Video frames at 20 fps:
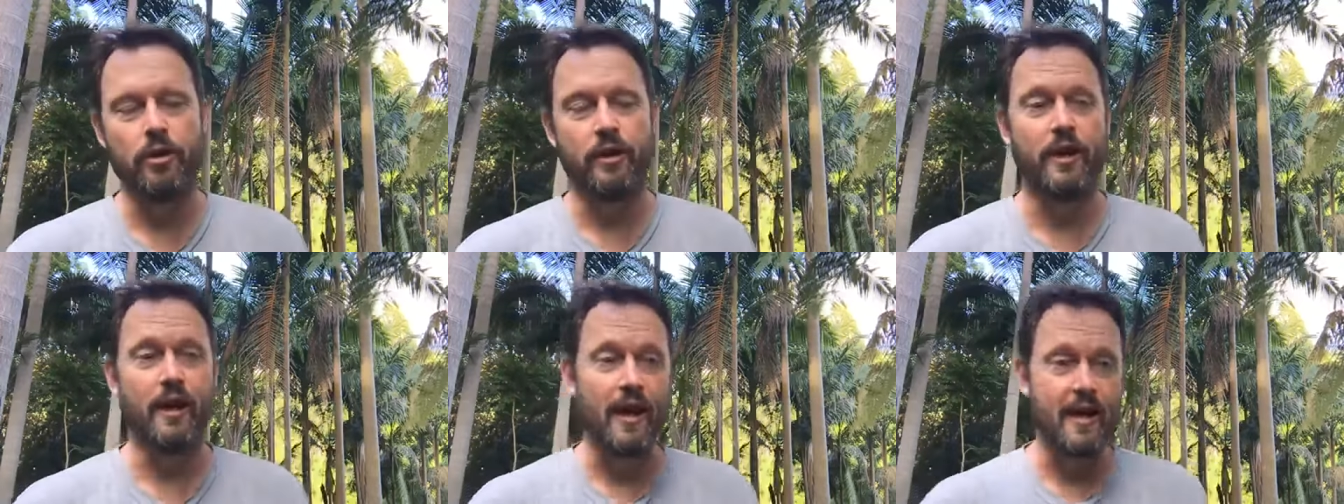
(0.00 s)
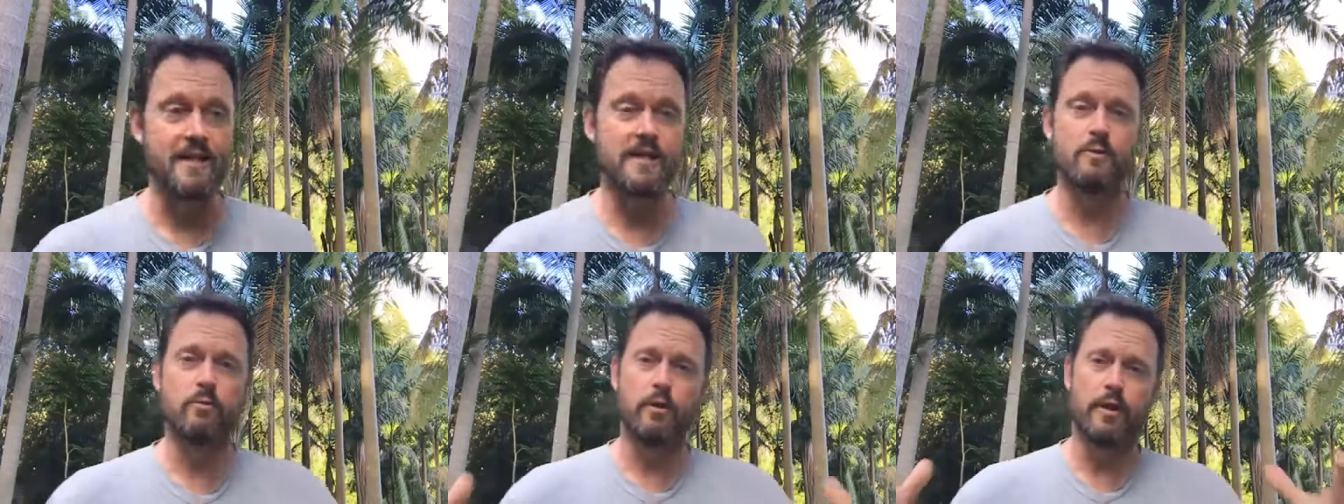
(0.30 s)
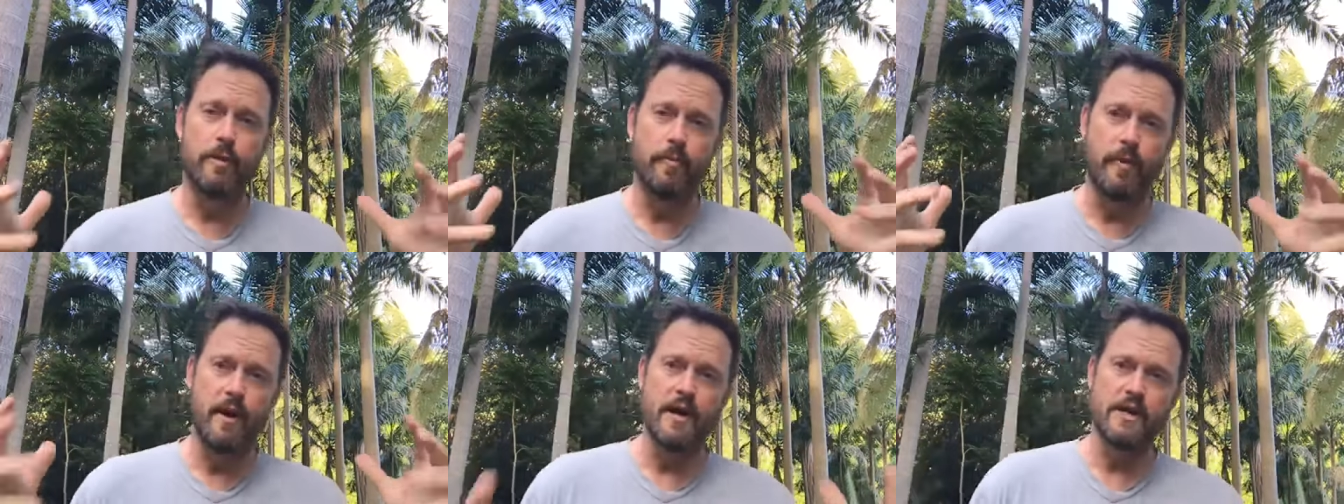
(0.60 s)
You ask them what they're
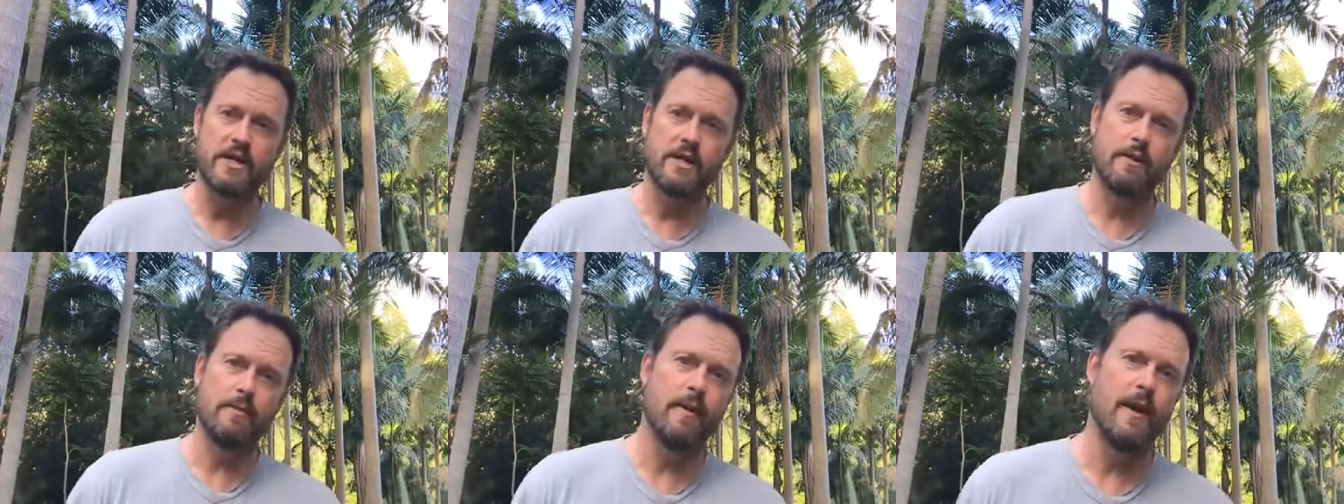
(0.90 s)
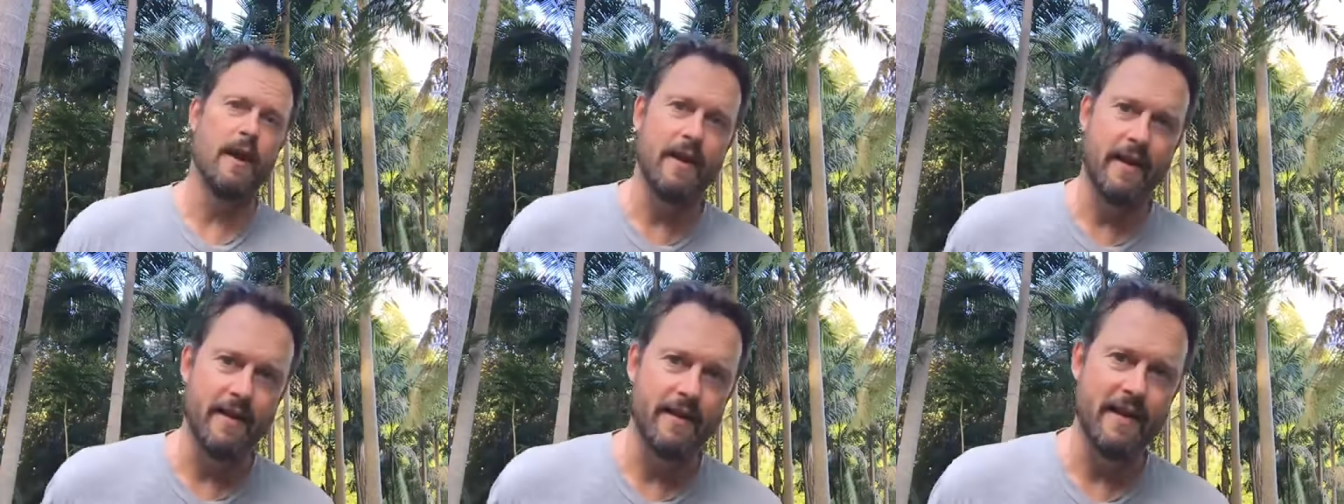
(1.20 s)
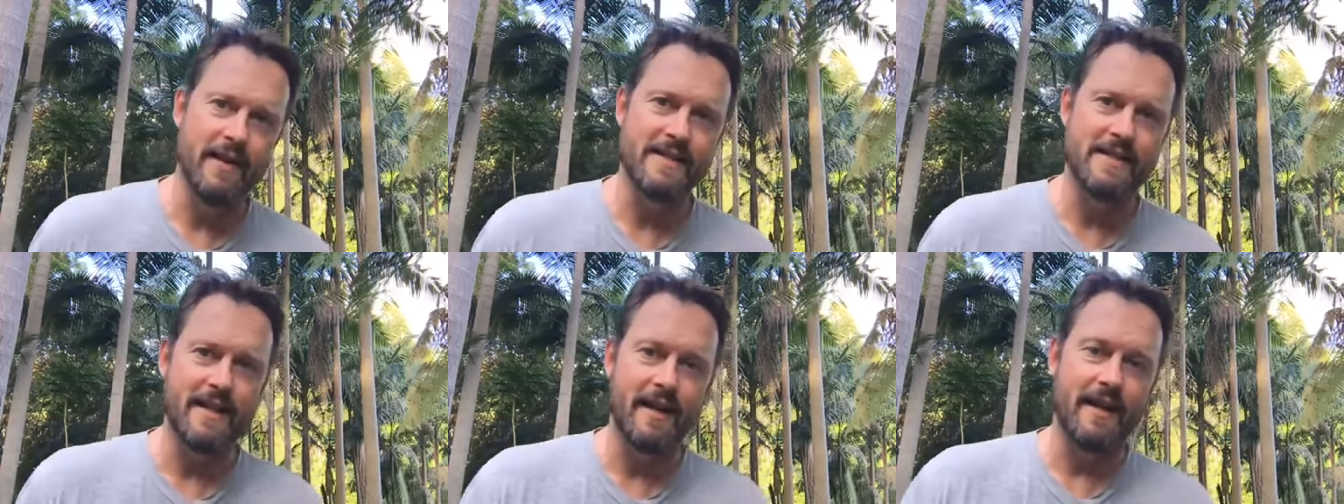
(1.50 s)
passionate about and they
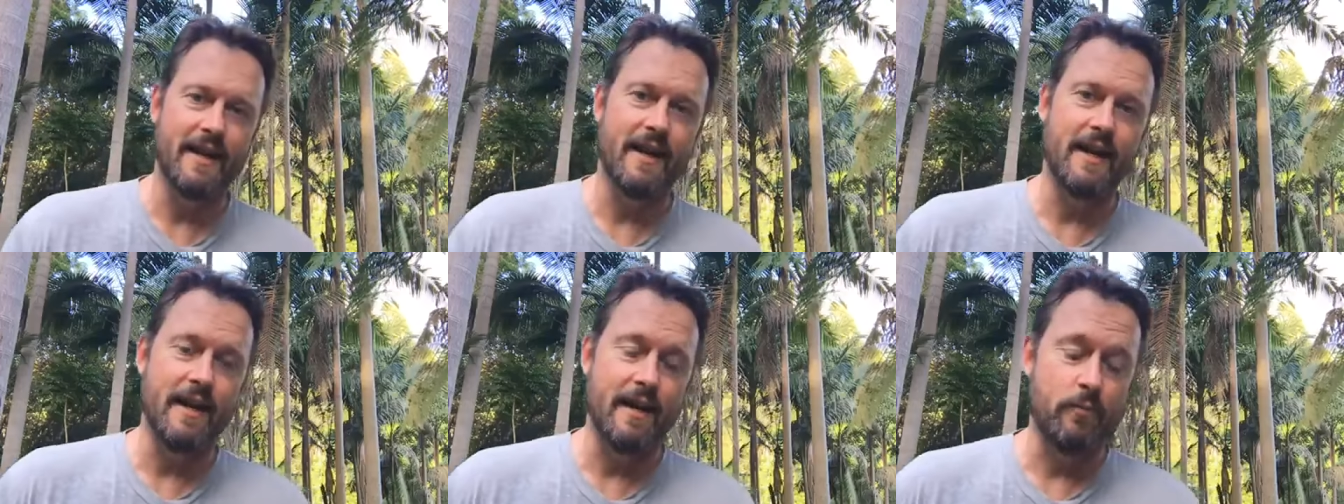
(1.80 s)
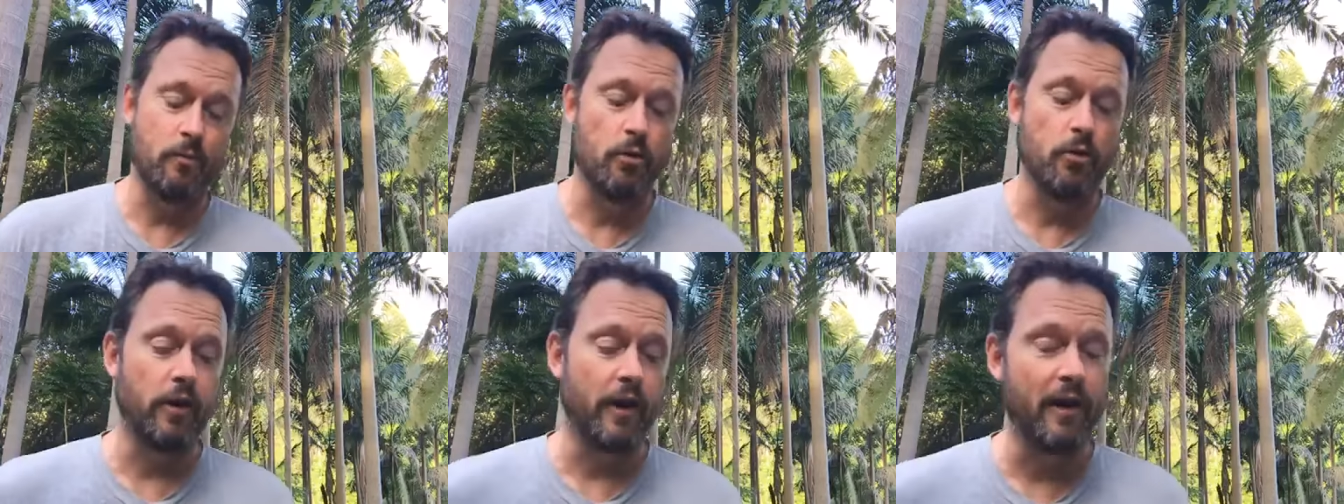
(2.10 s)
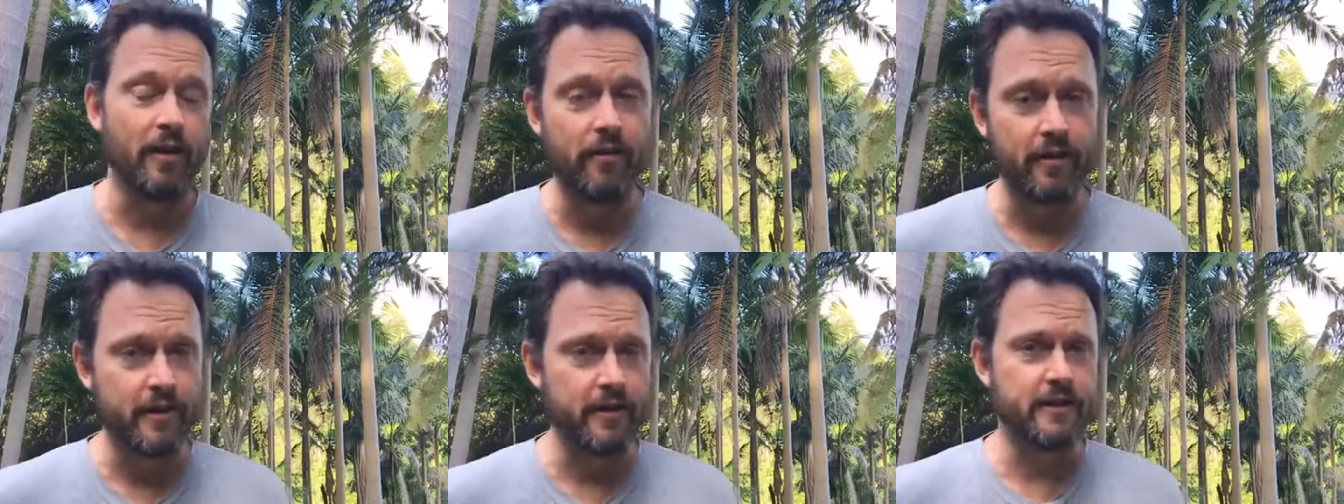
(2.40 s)
say hard work, and
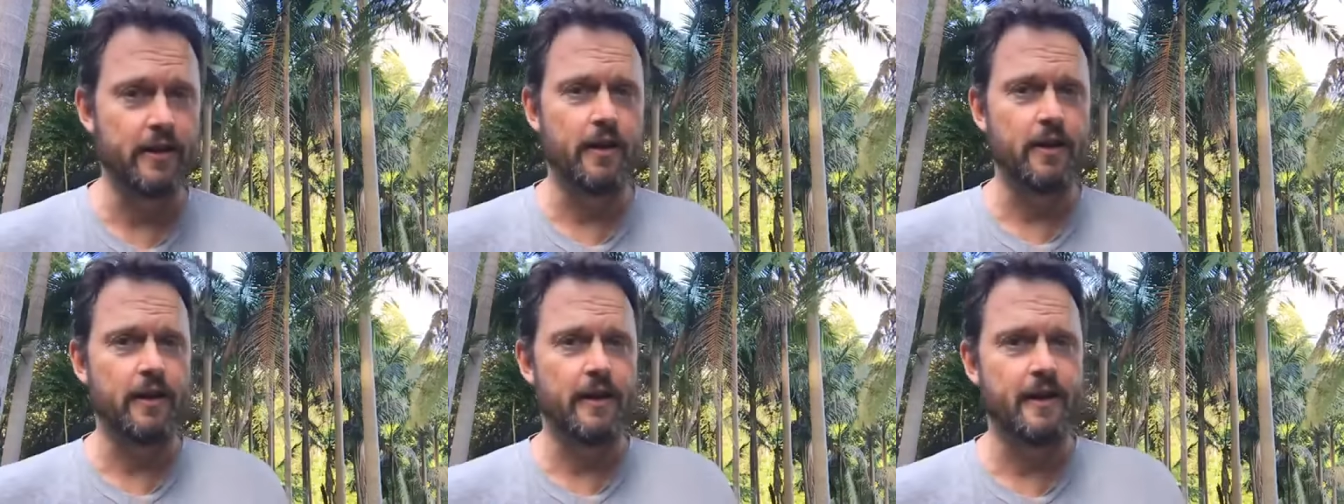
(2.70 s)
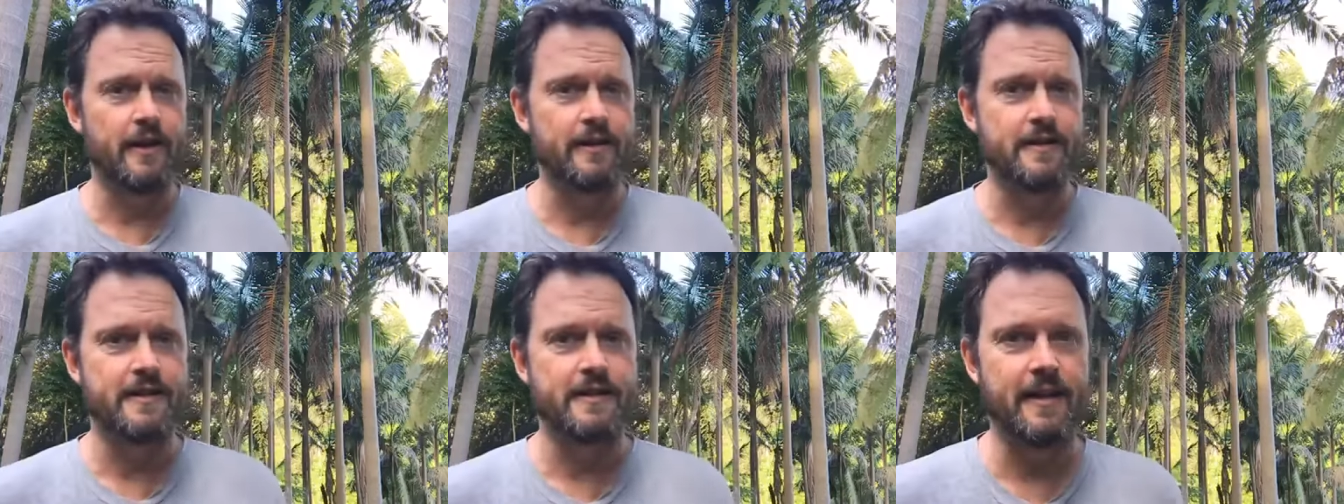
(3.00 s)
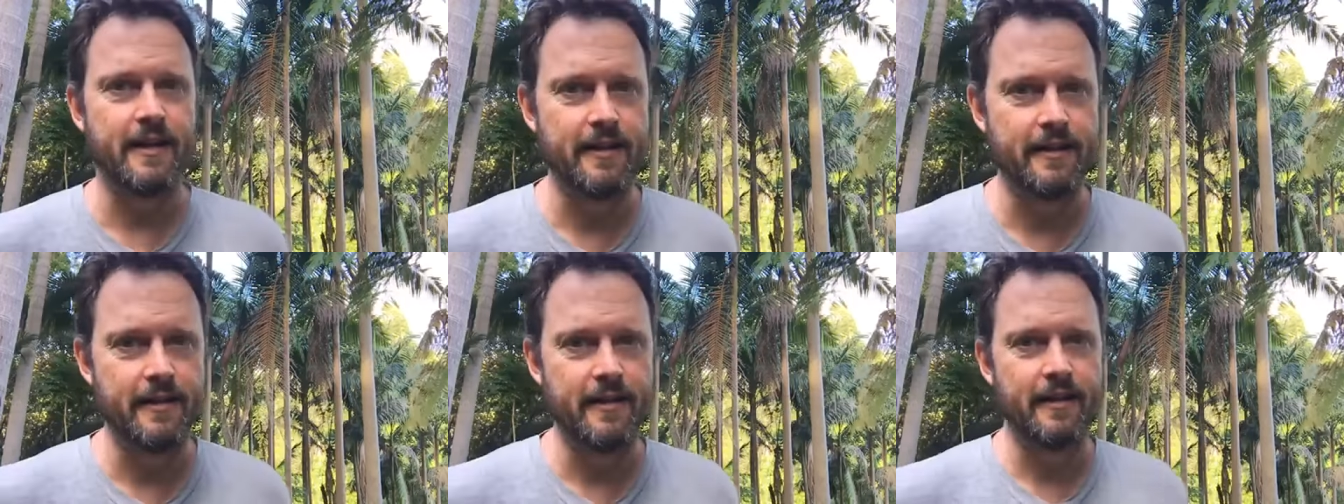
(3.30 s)
I can totally
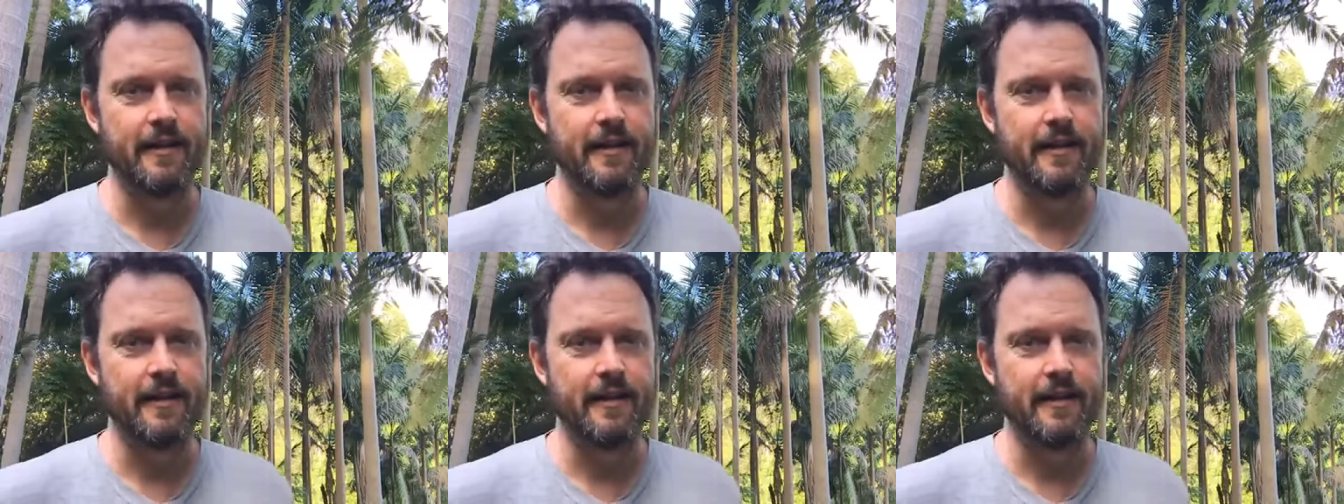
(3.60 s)
understand that.